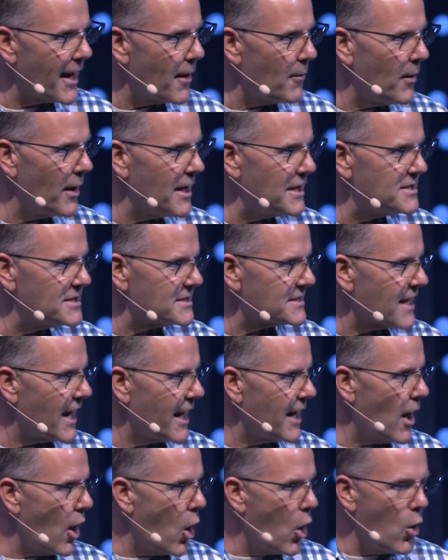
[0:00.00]
and I want to just
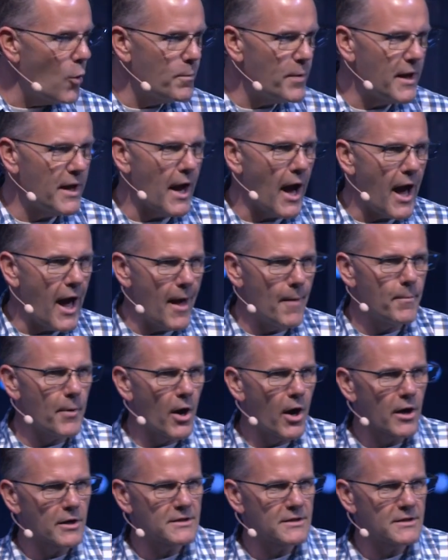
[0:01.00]
kind of open up